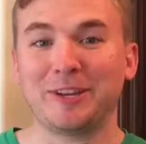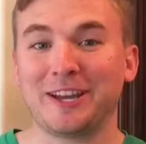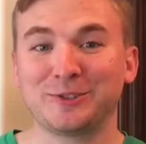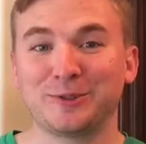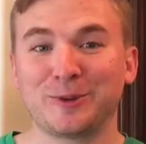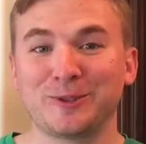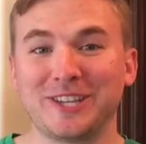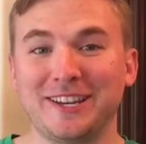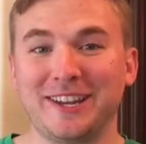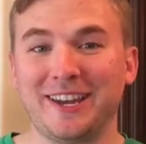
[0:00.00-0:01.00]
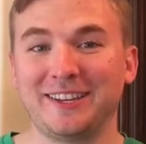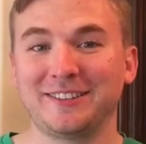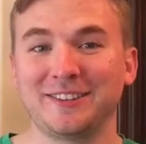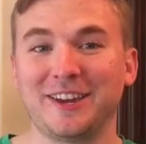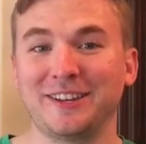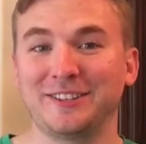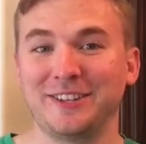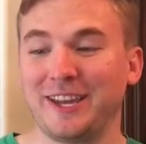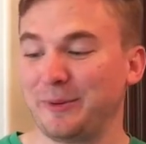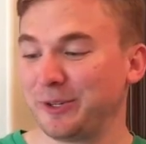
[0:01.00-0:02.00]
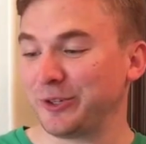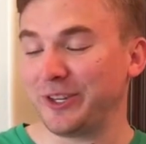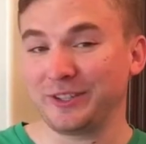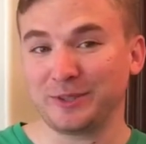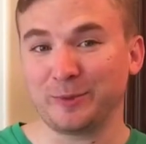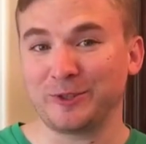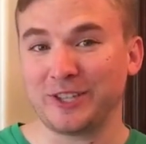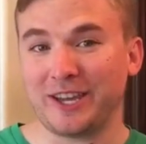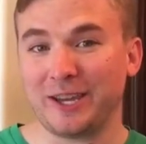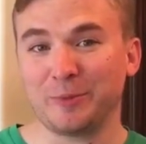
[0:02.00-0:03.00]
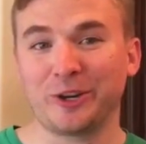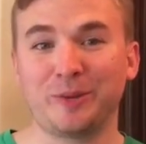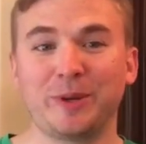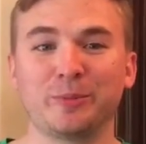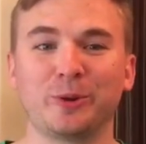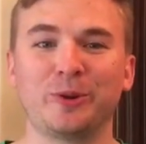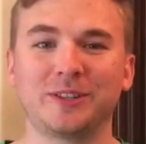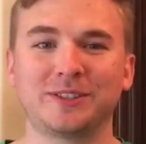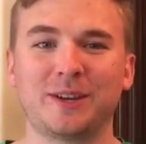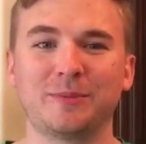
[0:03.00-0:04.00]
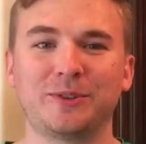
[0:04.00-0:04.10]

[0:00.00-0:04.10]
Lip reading: Happy National Rosé Day. Today we're drinking some rosé and we're going to be brewing some